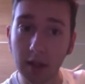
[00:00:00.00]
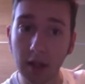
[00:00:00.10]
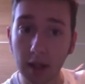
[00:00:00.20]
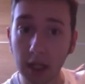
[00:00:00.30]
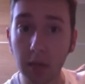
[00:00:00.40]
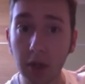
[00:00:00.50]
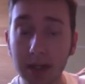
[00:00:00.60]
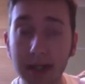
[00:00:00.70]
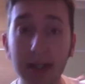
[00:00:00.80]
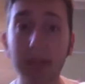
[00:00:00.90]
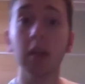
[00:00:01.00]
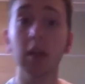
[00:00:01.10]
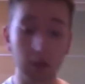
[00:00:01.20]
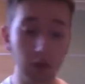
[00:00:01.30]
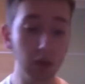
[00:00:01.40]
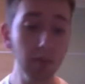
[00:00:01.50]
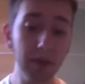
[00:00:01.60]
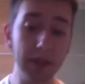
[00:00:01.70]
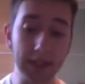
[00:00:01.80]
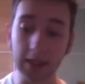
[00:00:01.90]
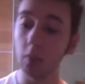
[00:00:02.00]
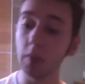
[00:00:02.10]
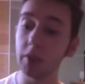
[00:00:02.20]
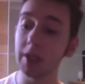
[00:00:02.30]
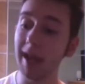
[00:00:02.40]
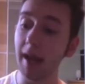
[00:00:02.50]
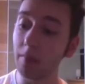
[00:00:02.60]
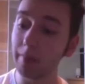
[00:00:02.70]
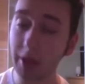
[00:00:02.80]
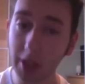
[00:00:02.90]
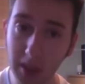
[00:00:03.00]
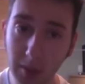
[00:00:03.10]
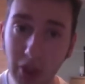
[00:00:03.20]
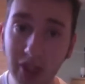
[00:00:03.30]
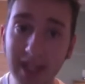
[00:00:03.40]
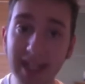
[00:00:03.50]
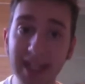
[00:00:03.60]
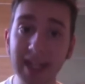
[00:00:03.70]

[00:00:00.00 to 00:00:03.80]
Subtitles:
communities, something which can help the community